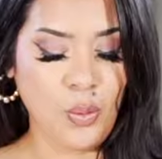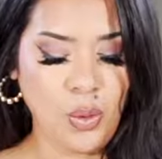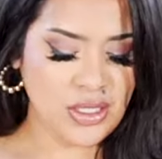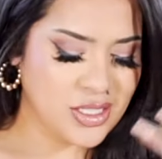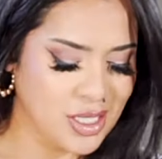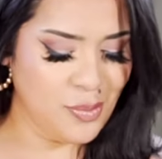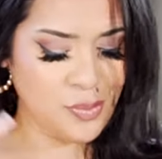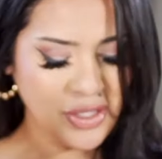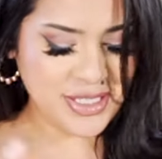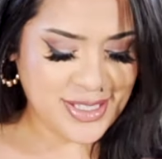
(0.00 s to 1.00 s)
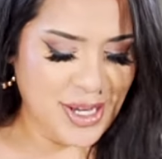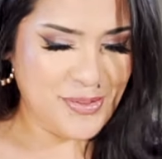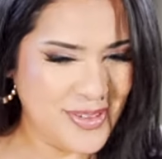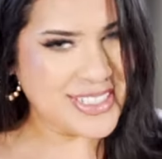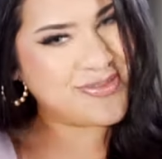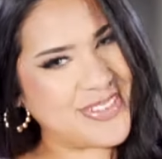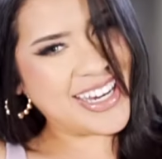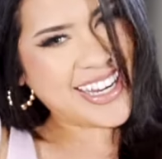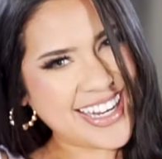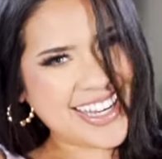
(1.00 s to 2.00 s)
What's up with your butter?
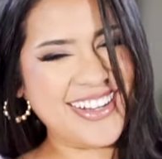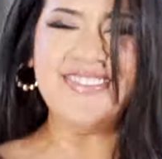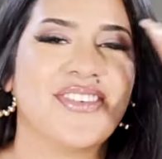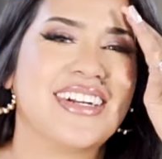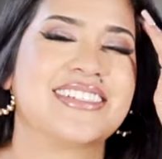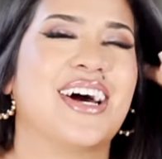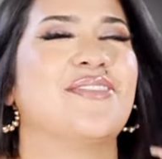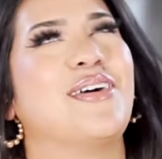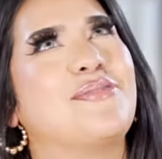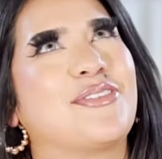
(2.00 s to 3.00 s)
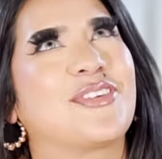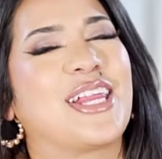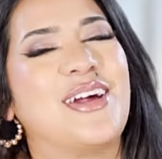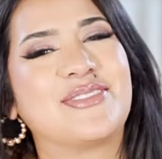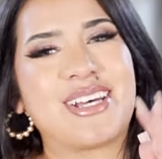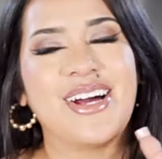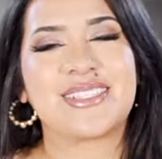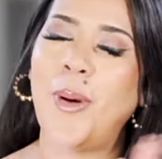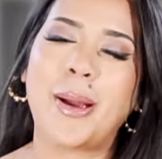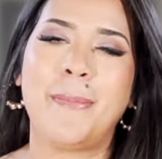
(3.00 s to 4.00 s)
What is up, my beautiful
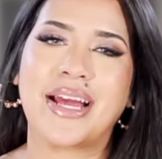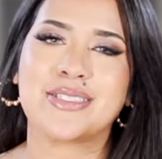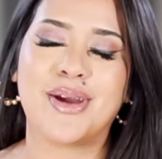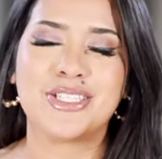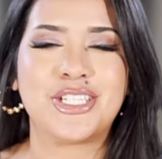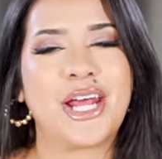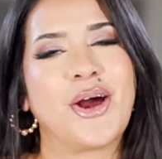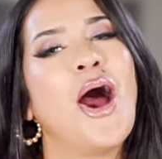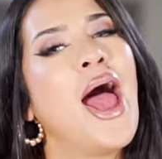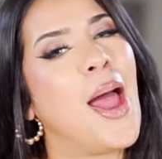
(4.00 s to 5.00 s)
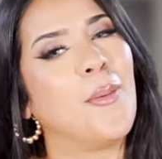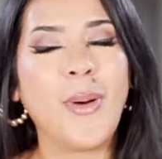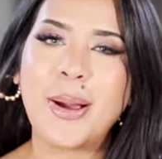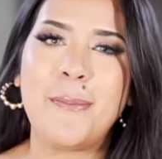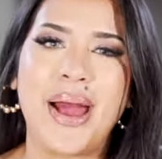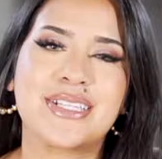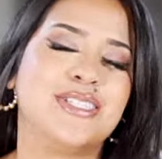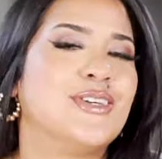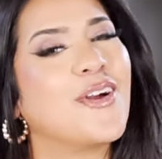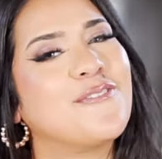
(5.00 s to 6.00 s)
Glamazons? Welcome back to my channel and welcome back to your